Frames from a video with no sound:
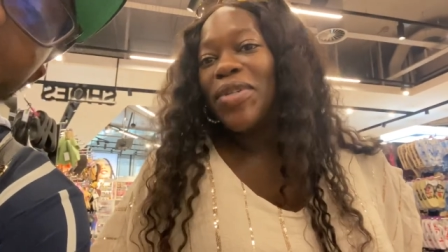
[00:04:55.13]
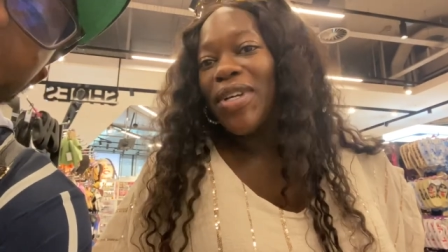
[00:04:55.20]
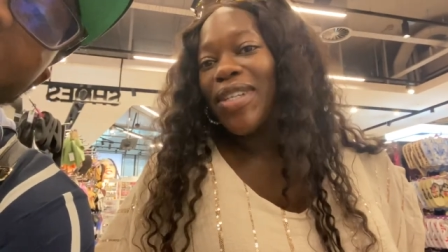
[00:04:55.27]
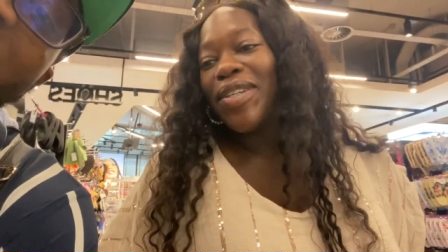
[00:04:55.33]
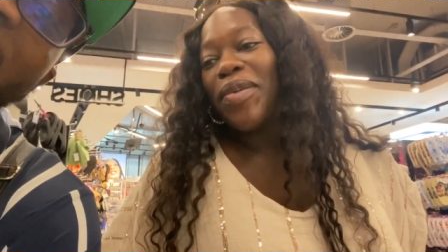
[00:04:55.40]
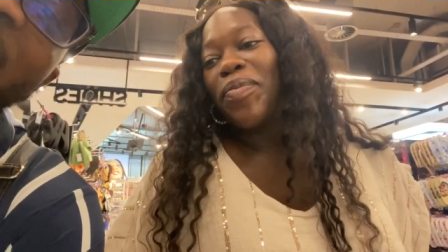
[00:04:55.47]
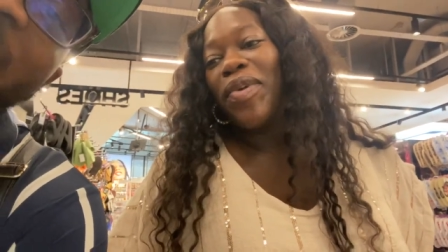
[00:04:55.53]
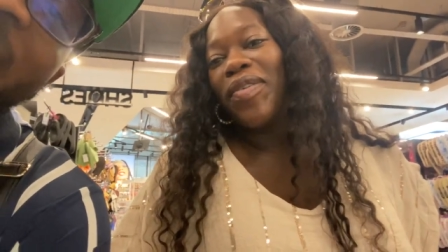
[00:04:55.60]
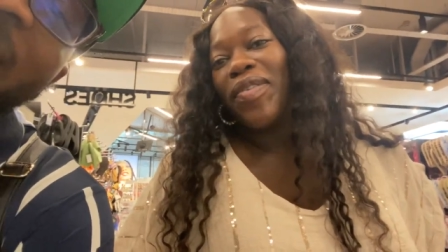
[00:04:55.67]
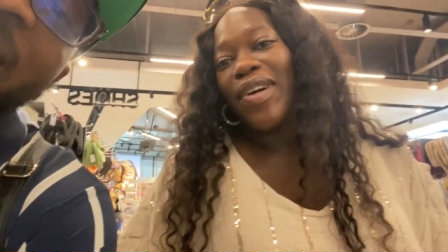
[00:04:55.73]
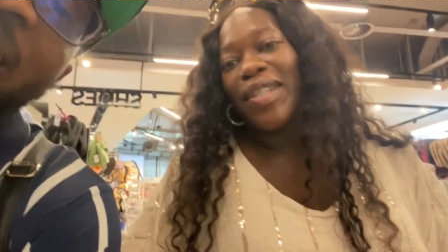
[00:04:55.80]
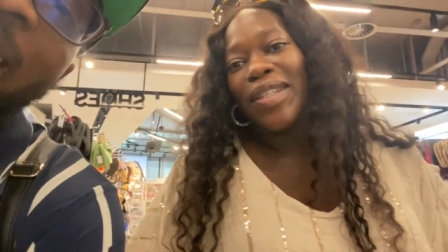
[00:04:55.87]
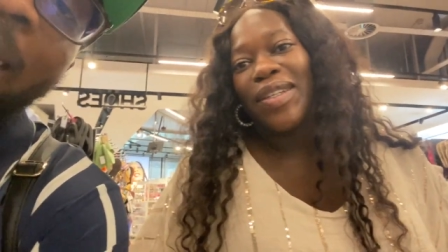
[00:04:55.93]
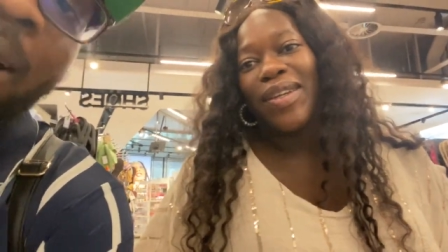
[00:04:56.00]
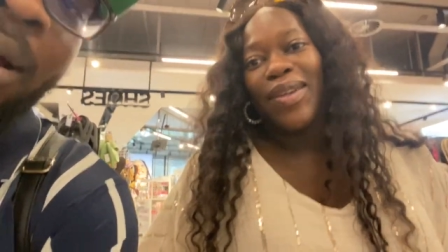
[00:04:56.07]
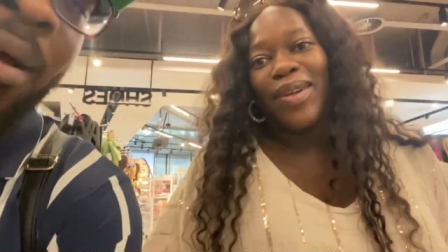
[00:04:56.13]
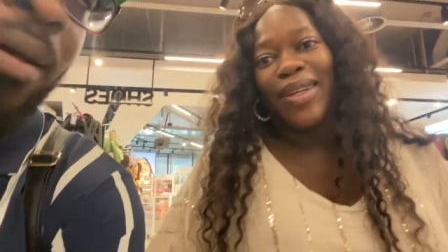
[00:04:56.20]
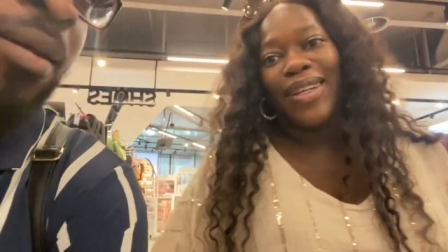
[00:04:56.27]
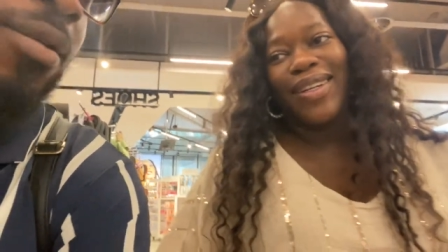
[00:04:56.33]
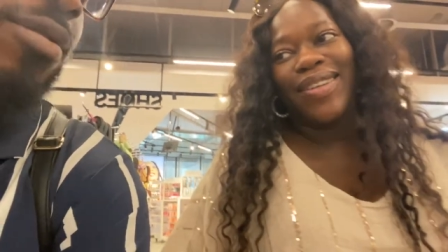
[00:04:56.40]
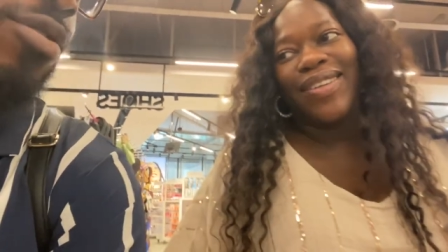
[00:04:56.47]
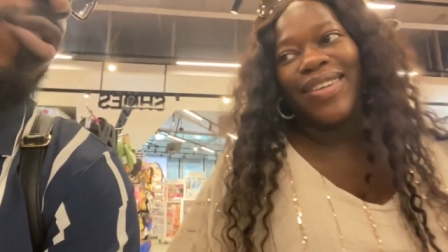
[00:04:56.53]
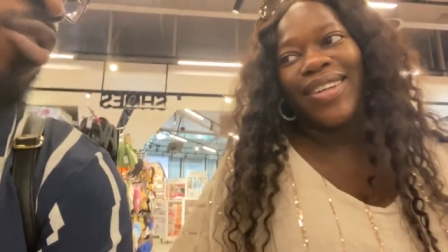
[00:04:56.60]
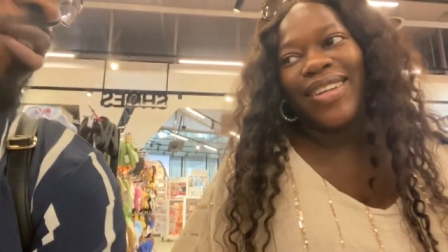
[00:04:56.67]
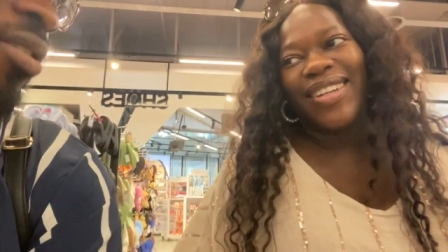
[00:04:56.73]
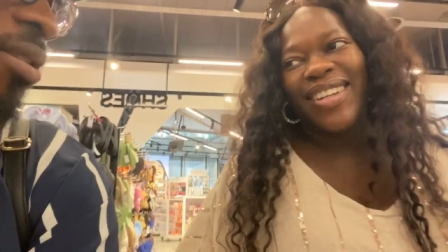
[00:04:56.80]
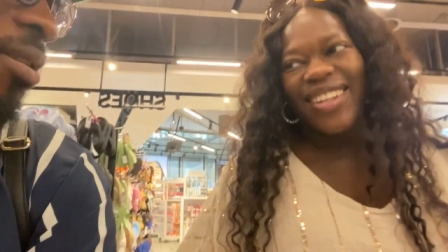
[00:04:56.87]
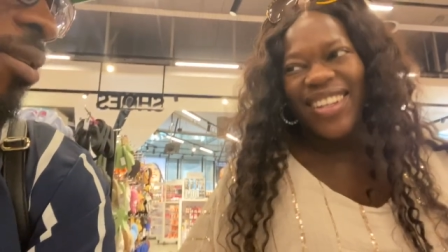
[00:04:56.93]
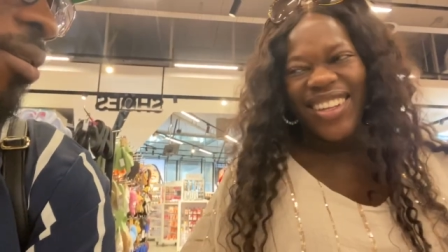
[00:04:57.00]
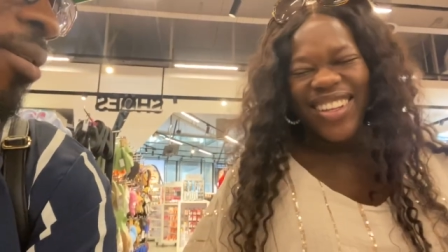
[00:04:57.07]
you just have breakfast not long ago.
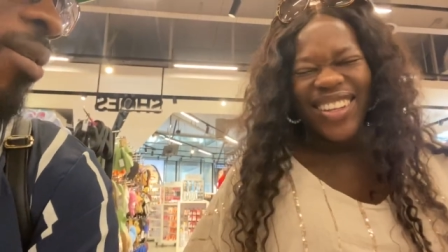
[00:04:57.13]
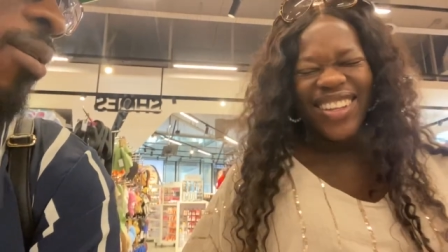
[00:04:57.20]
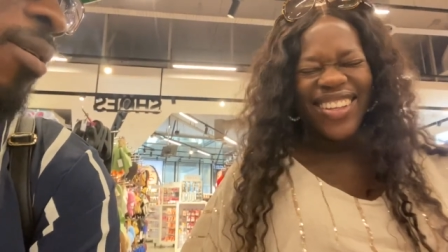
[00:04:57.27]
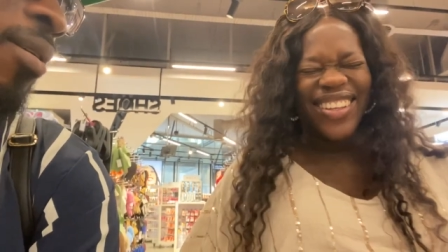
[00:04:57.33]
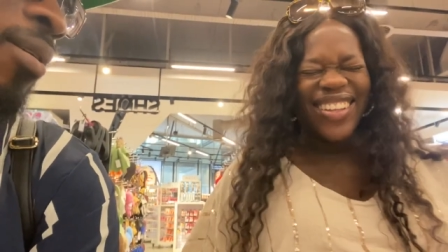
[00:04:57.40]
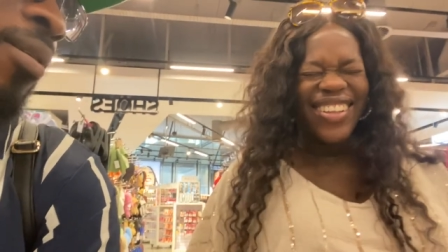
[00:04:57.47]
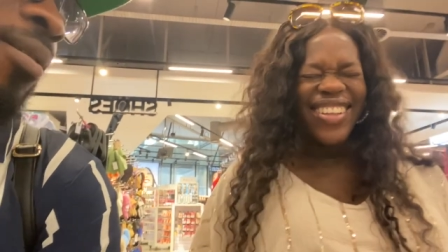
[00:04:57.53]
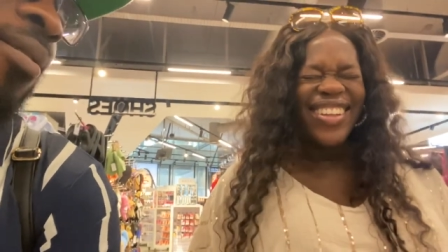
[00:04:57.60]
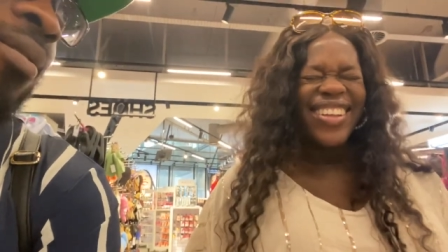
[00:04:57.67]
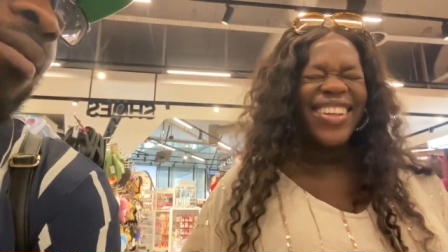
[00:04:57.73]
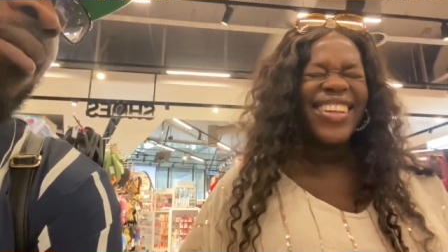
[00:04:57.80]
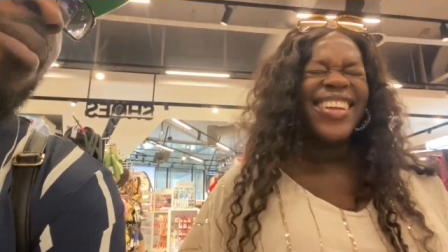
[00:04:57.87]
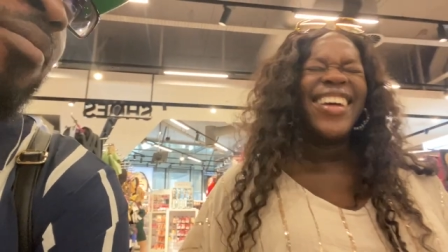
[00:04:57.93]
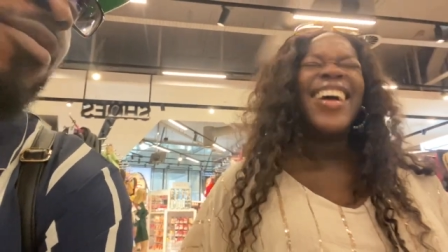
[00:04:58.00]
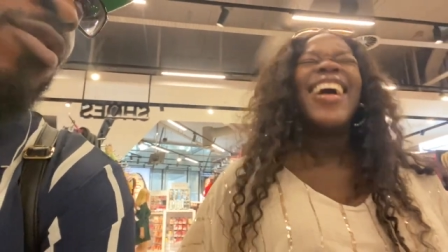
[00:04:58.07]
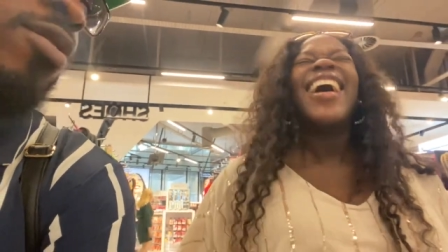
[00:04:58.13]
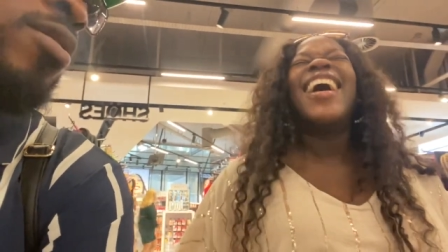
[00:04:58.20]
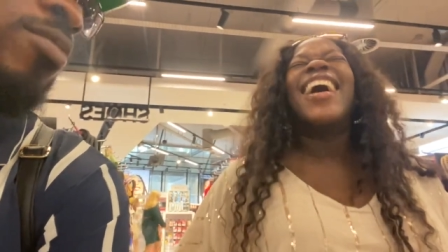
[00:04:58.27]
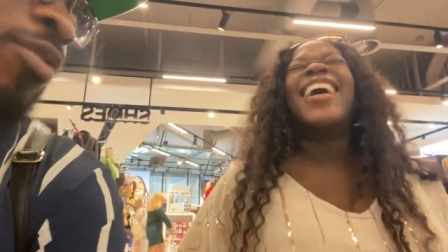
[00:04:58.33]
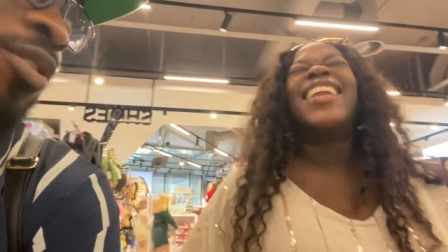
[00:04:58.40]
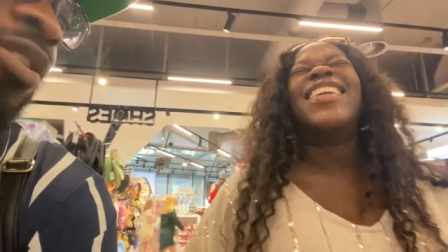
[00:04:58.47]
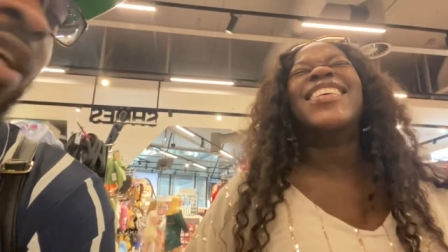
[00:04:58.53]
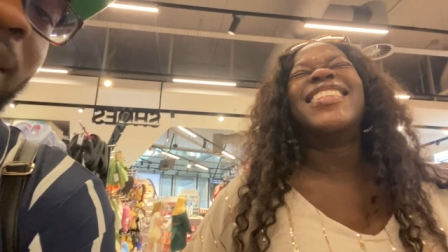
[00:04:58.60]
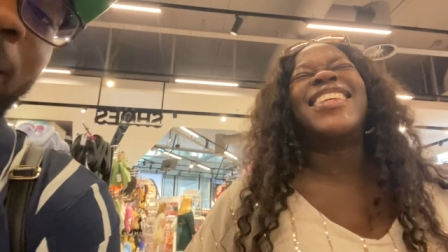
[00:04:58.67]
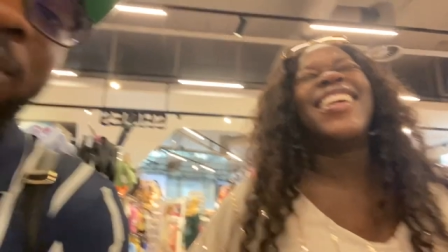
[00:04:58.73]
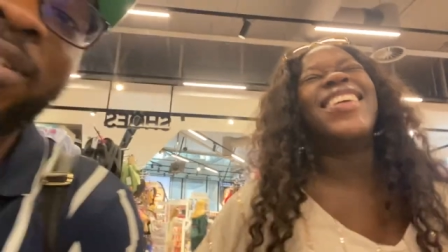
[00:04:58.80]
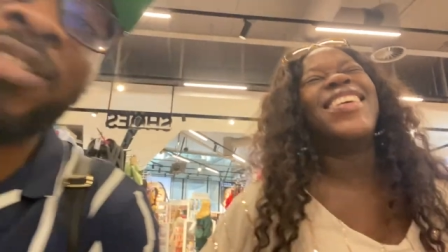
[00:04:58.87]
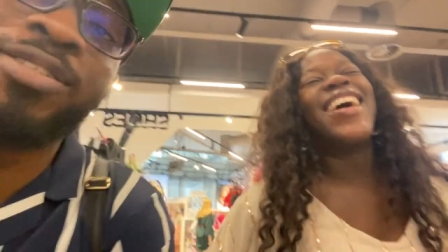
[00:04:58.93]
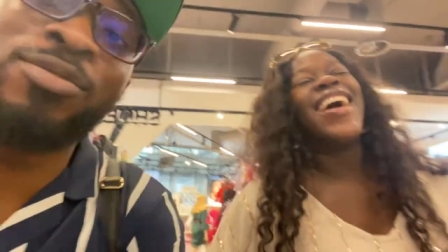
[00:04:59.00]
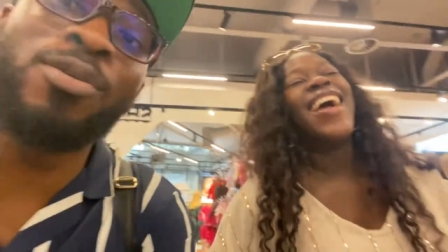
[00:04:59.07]
Just? Do you want to check what? Do